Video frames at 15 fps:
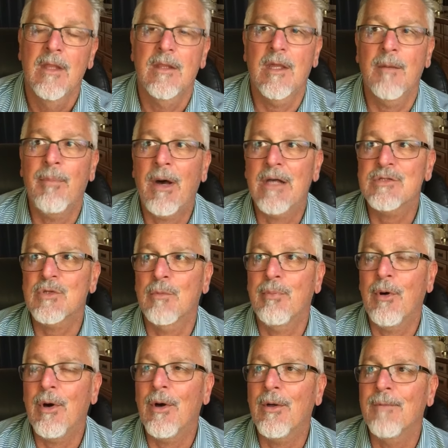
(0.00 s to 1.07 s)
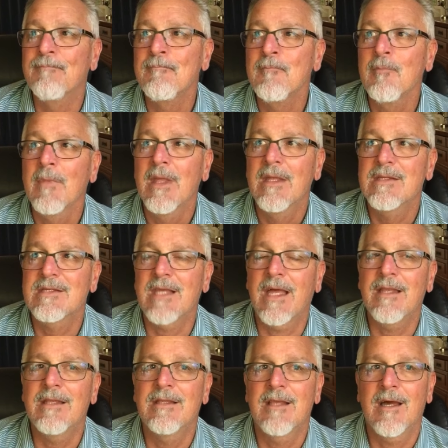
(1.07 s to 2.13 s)
The Apostle Paul
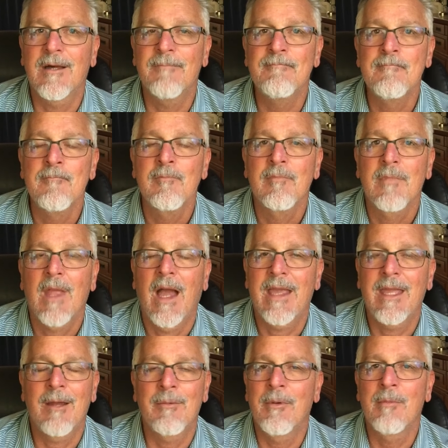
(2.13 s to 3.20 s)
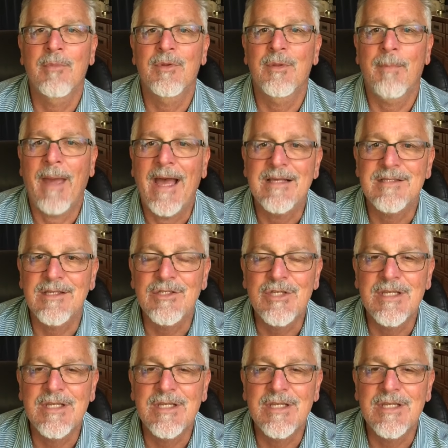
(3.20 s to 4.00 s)
said, I can't remember the passage.